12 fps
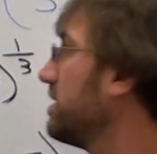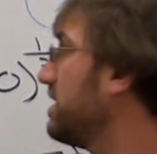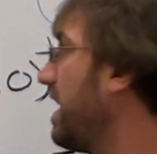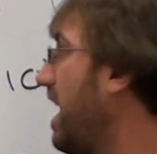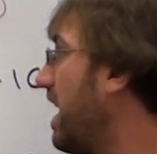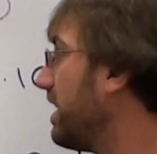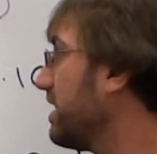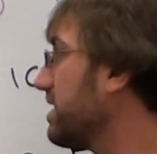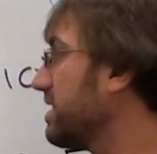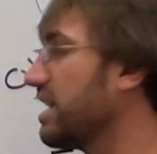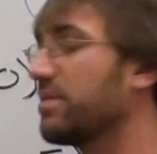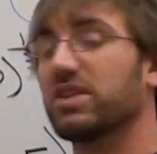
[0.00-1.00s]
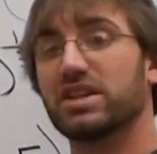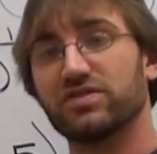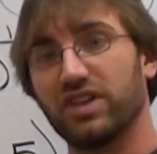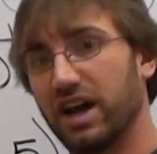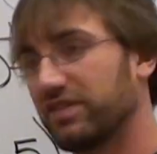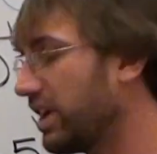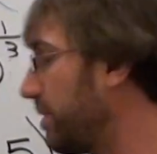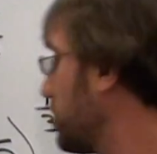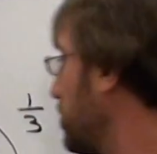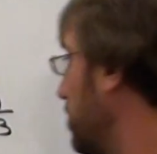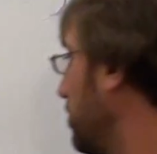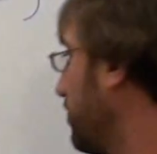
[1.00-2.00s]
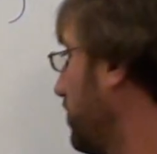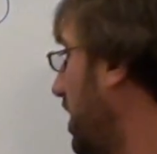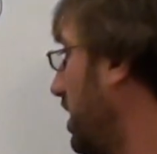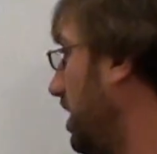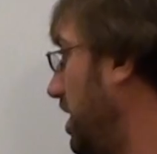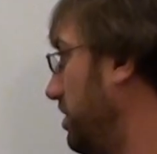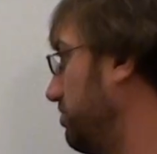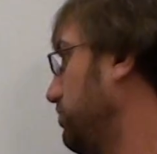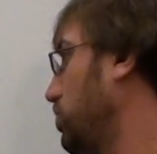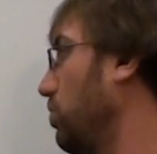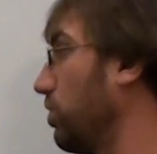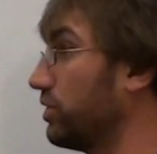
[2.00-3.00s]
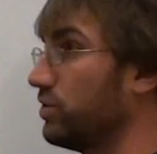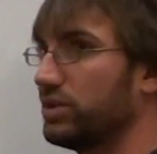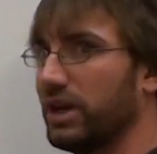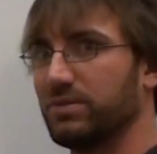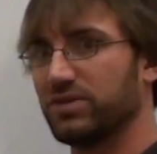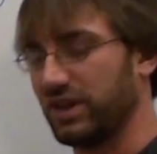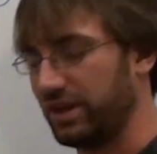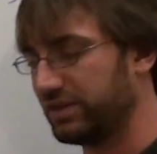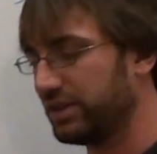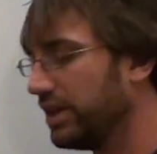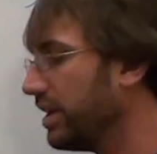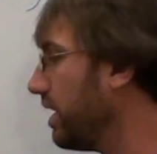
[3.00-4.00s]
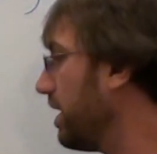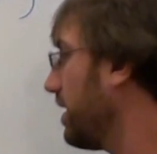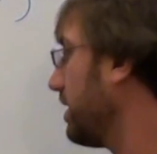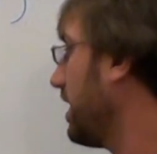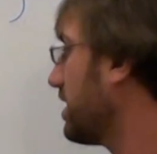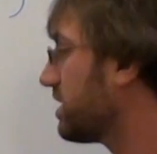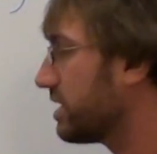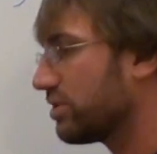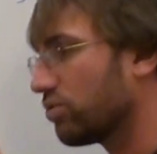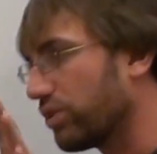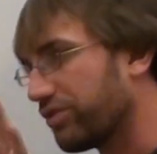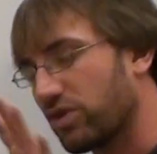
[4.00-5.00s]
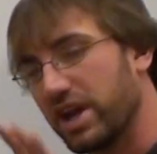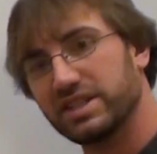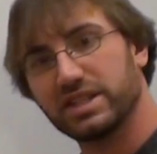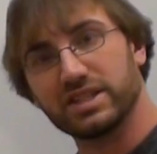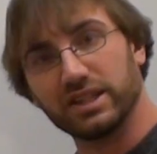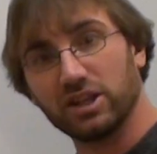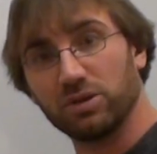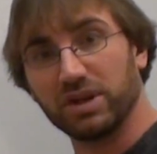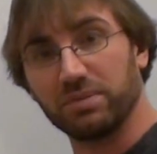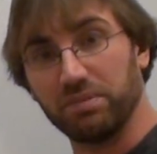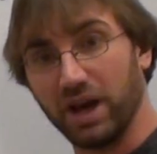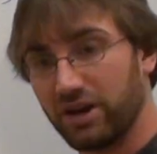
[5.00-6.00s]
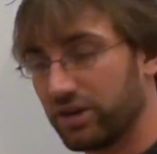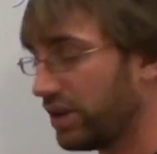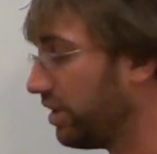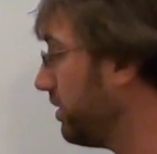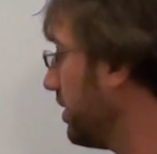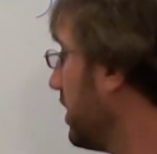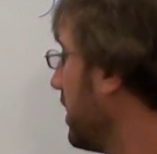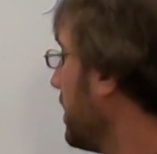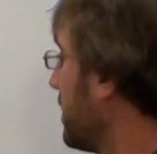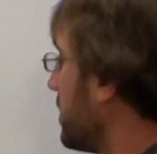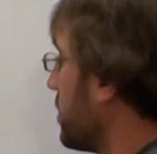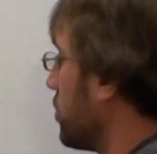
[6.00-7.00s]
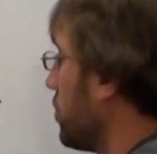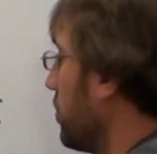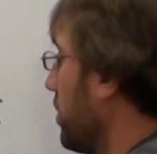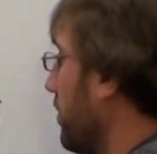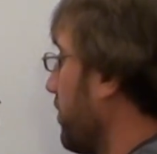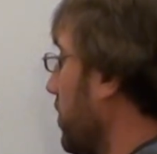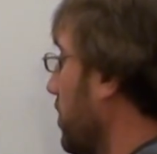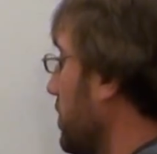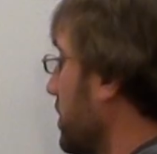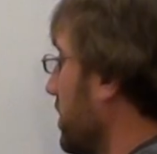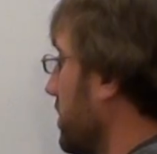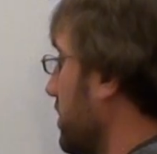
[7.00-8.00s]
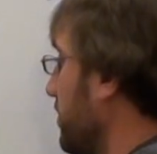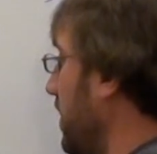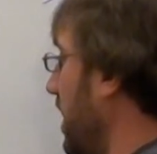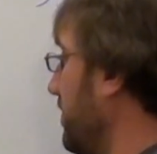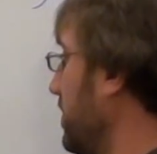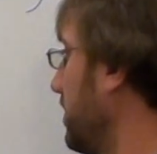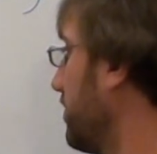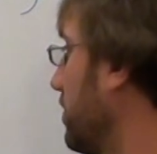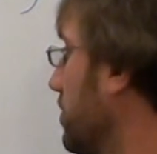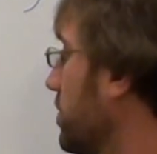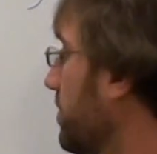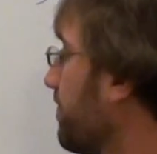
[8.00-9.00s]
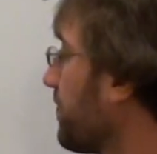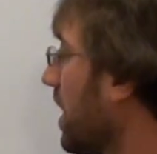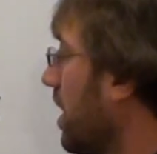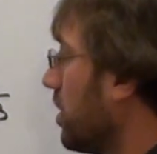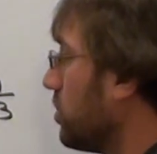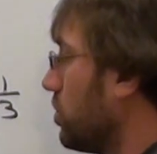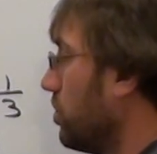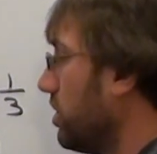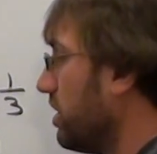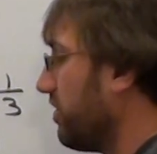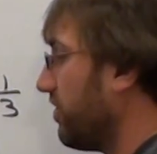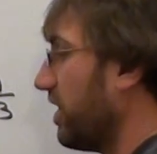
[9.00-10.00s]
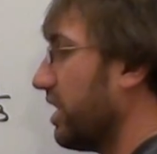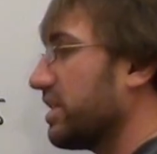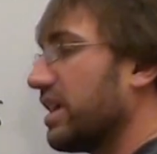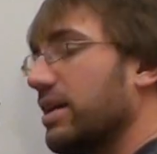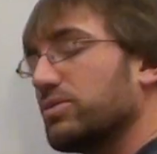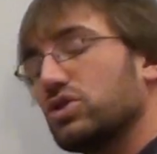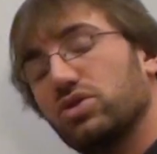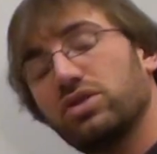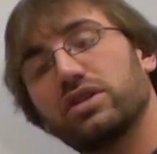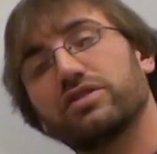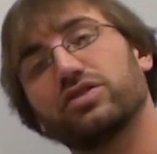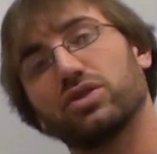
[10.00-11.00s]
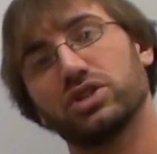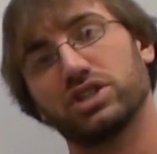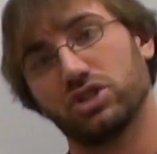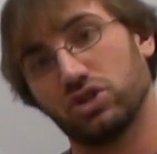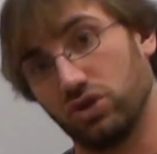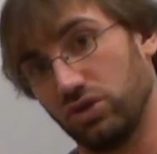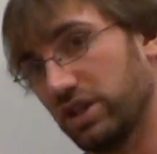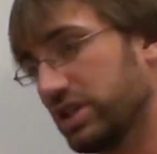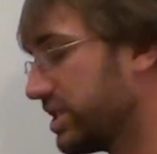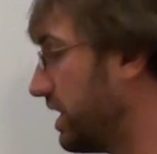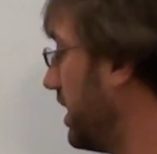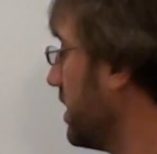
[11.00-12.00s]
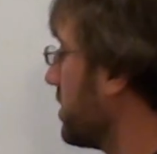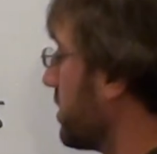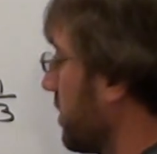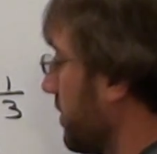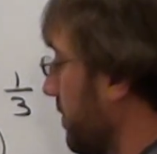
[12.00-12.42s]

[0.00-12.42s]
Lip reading: 10 is the same thing as 5 times 2, or 2 times 5. Let's rephrase this a little bit better, though. This is 2 to the 1st, and this is 5 to the 1st. 2 to the 5th times 2 to the 1st is 2 to the 6th.